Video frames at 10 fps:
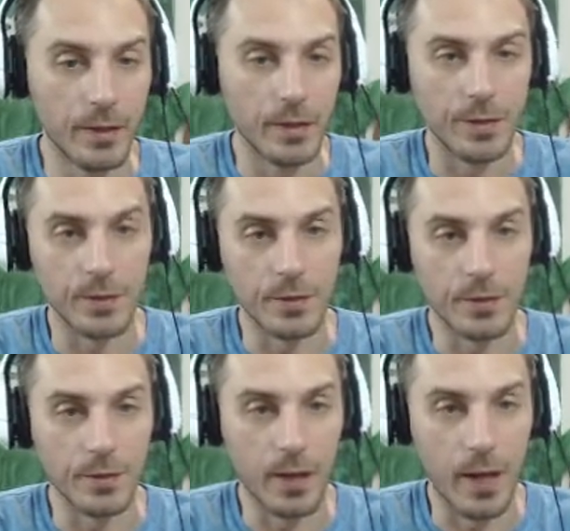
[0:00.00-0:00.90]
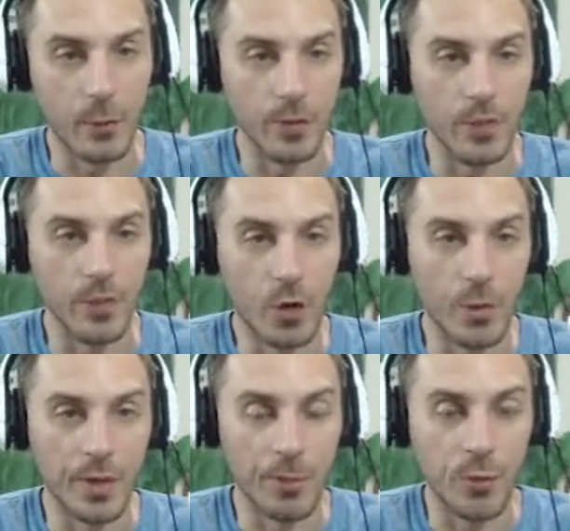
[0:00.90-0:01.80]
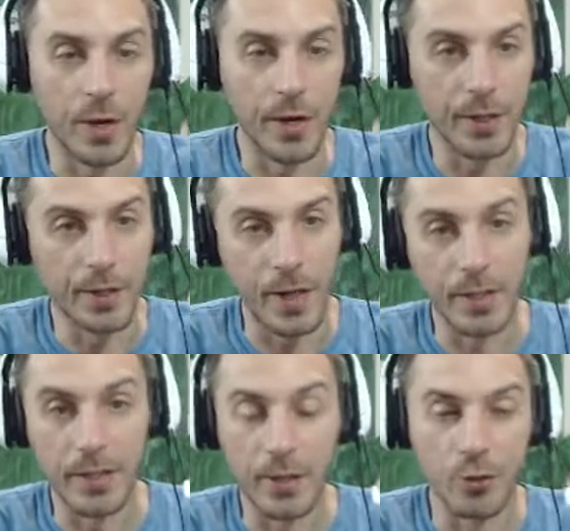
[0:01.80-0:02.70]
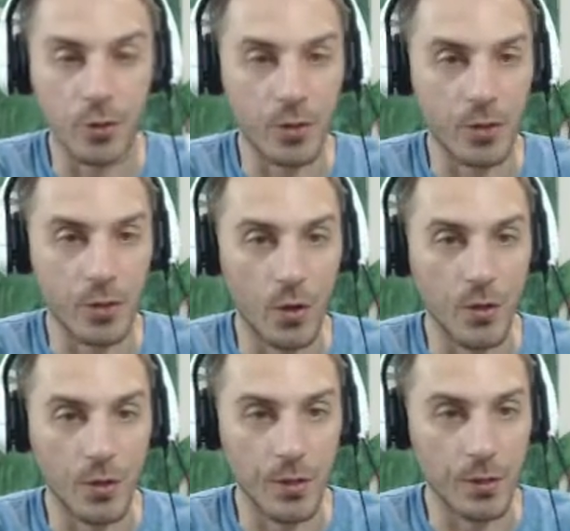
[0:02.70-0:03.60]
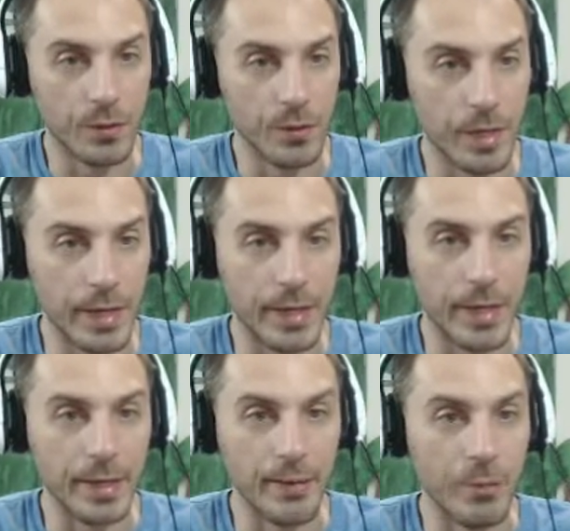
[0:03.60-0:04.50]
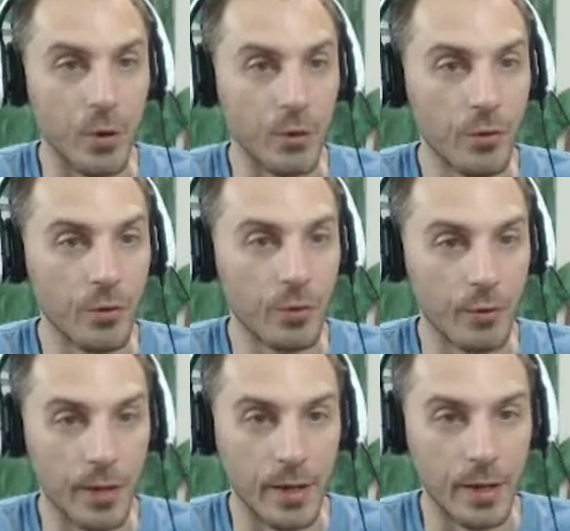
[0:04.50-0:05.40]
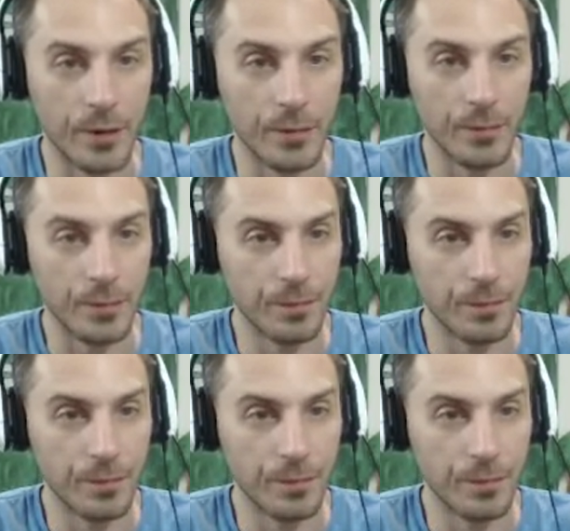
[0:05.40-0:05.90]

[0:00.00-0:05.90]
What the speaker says: because I would need Carbink Break and I need energy cards also, and I can't get both right now.